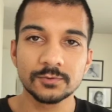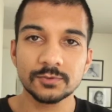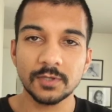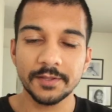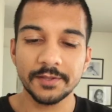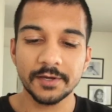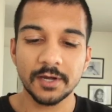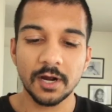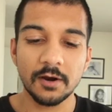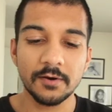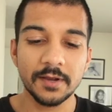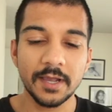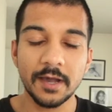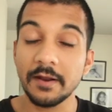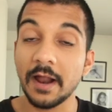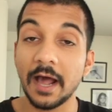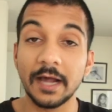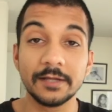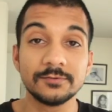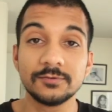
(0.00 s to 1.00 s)
Try the curry
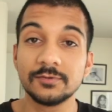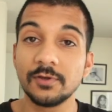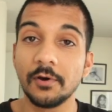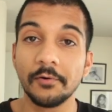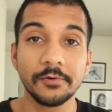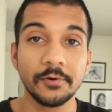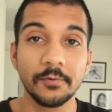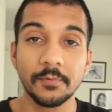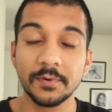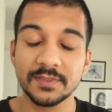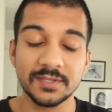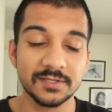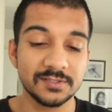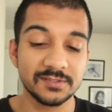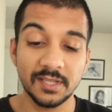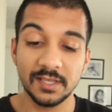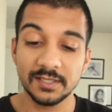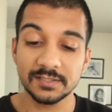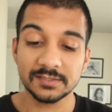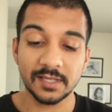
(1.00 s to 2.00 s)
out. I don't know what this
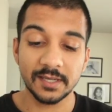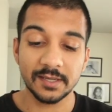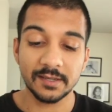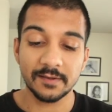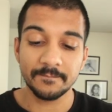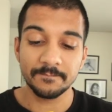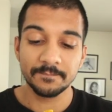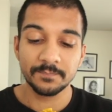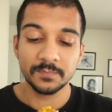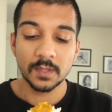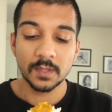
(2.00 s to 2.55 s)
tastes like.